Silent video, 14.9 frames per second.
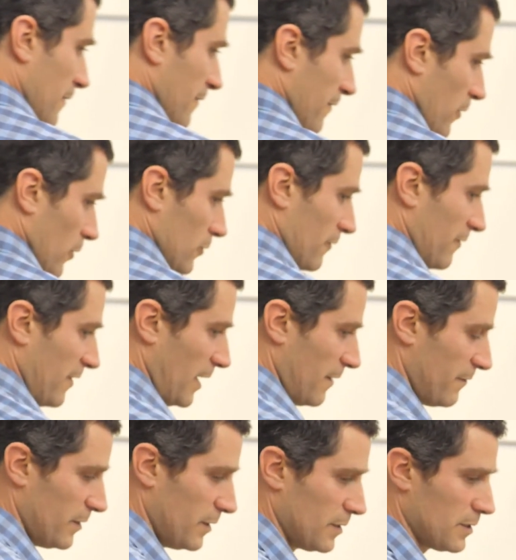4 to
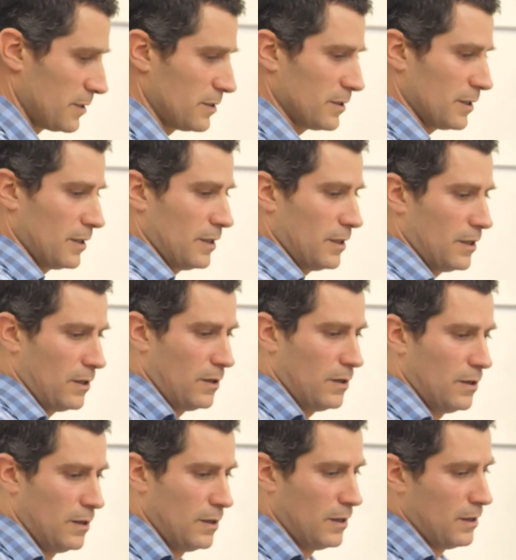5 years
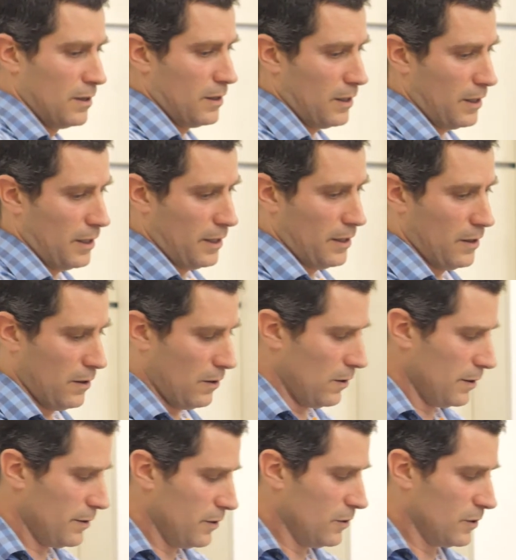
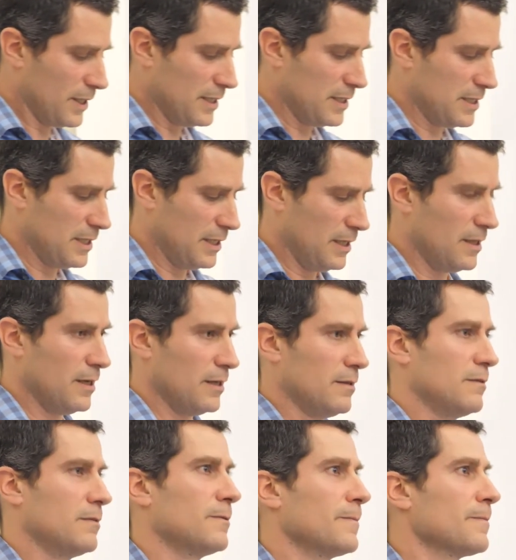old, you can see
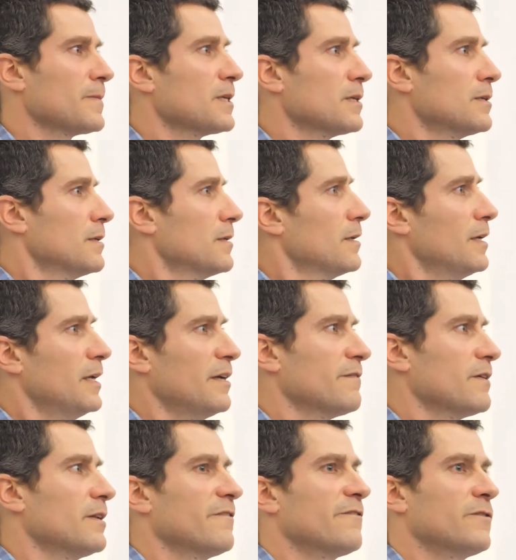that
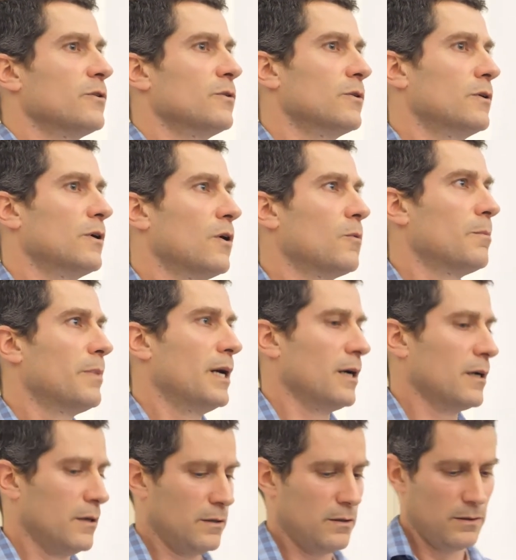even if you go back
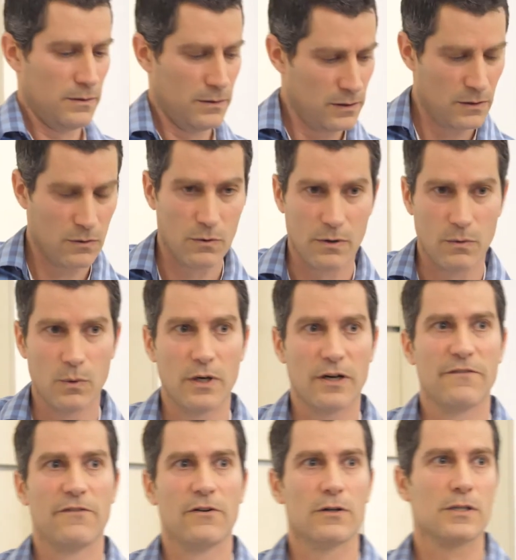to the
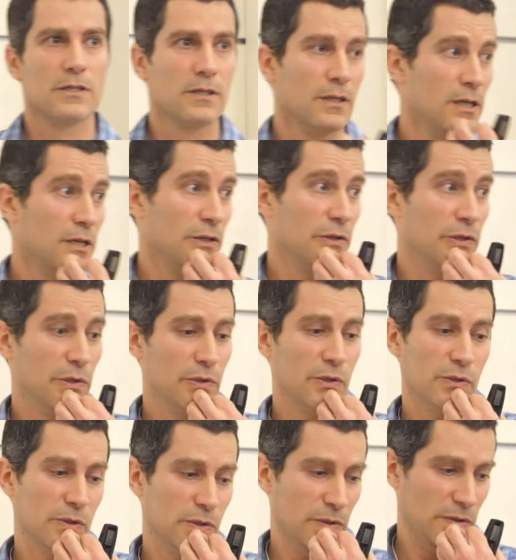workforce,
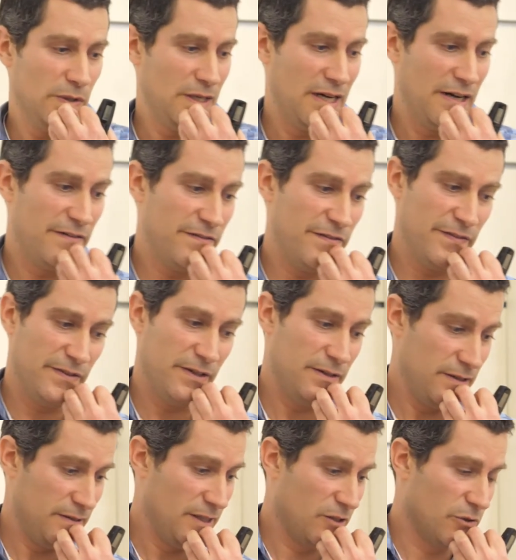you have
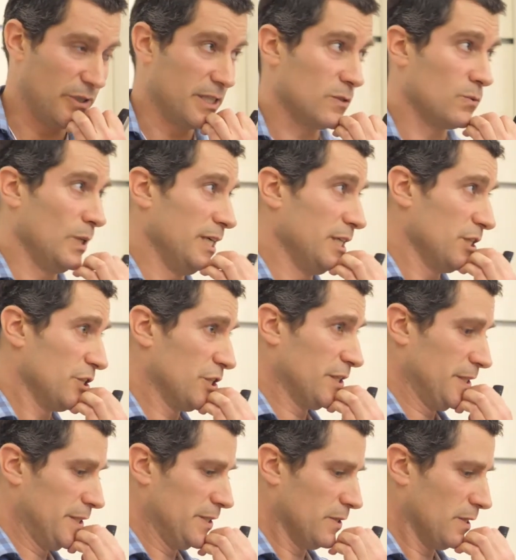decreased wage.
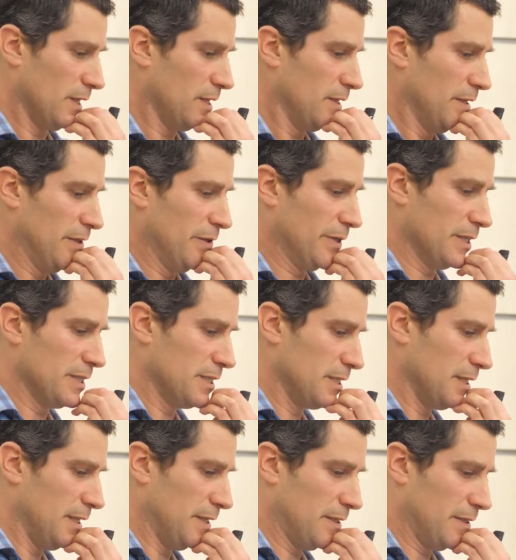Okay, you can
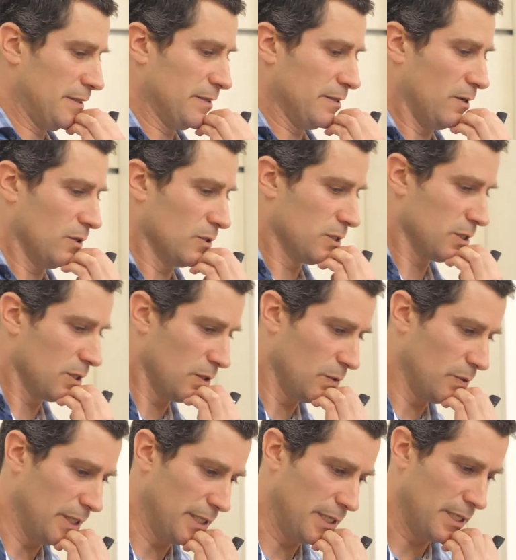see it also
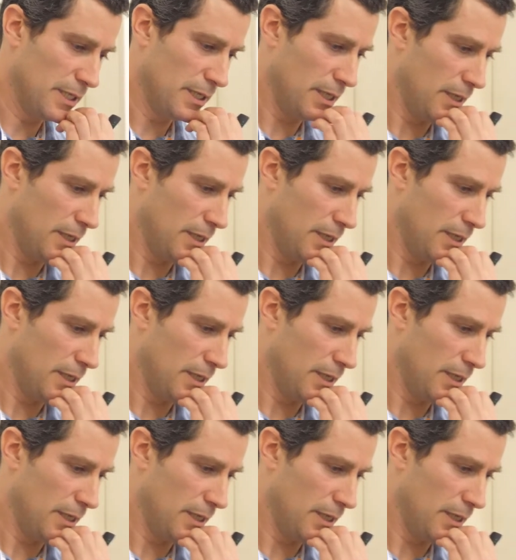in